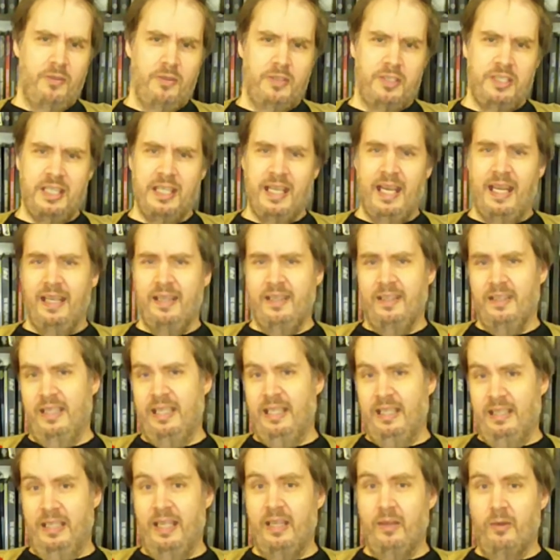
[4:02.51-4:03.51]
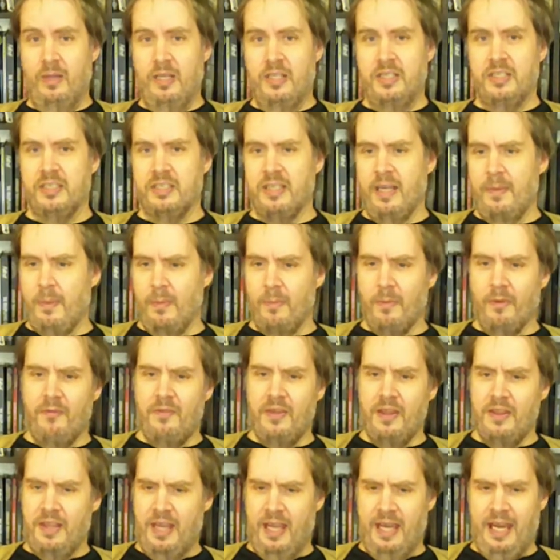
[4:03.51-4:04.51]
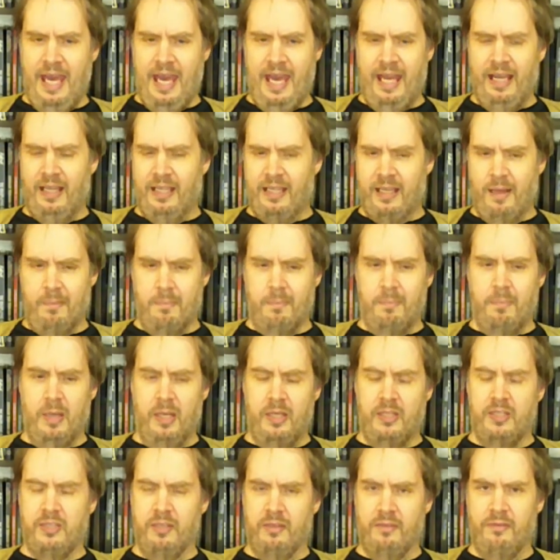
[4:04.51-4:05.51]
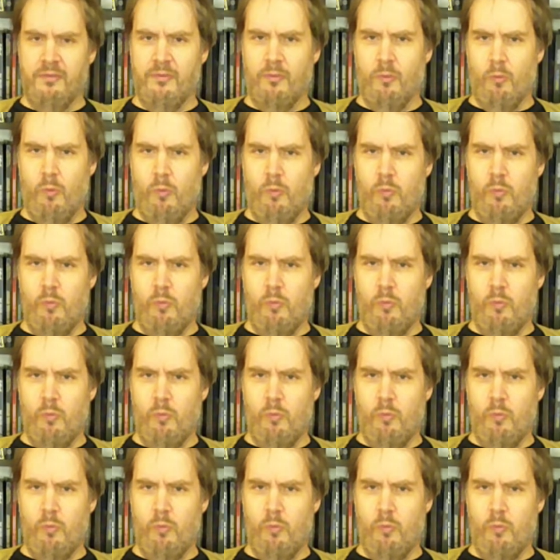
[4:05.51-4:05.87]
And you see that in, in later editions. I remember Fifth Ed had like a bunch of